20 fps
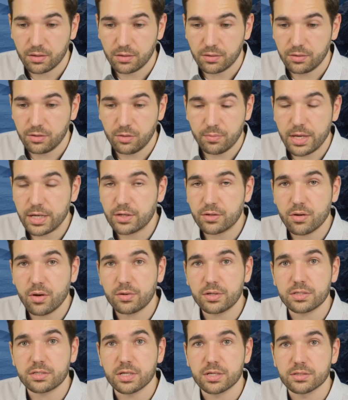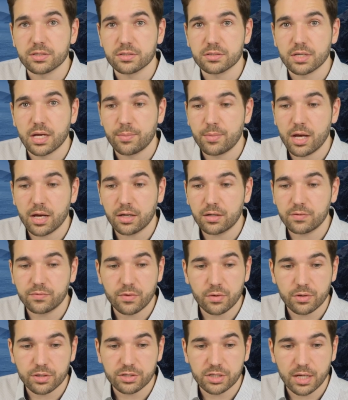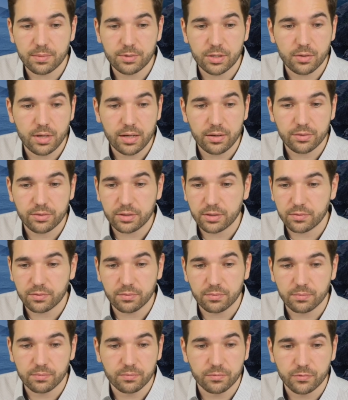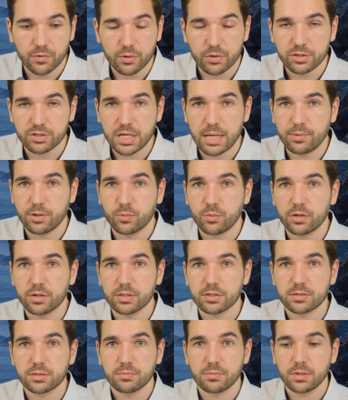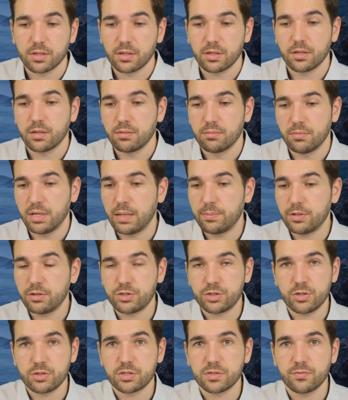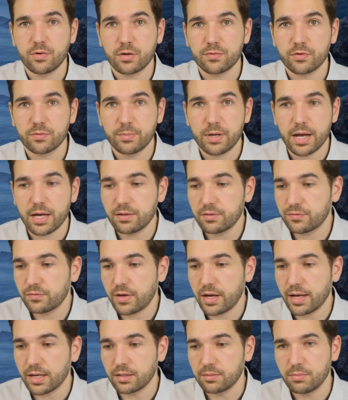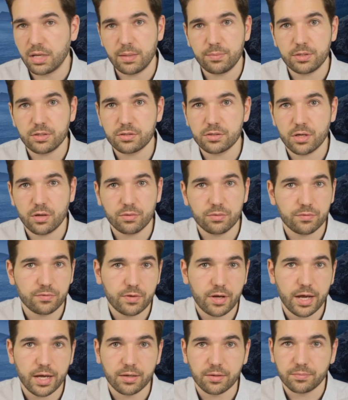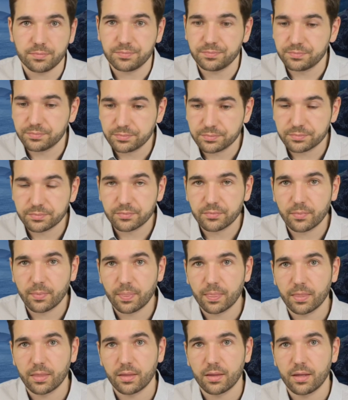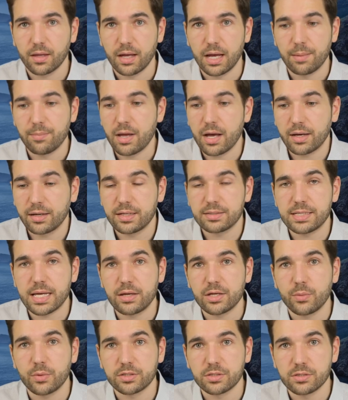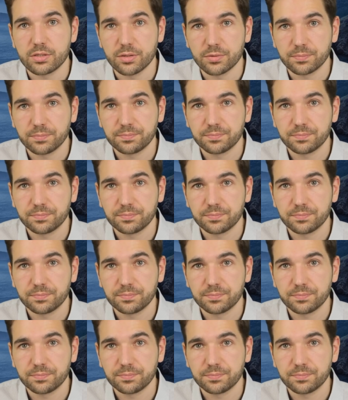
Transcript: You make your own decisions. I'm not going to voter shame you. I don't think voter shaming works. Maybe you choose to vote for Biden, fine. Maybe you don't, fine. I'm not going to tell you what to do.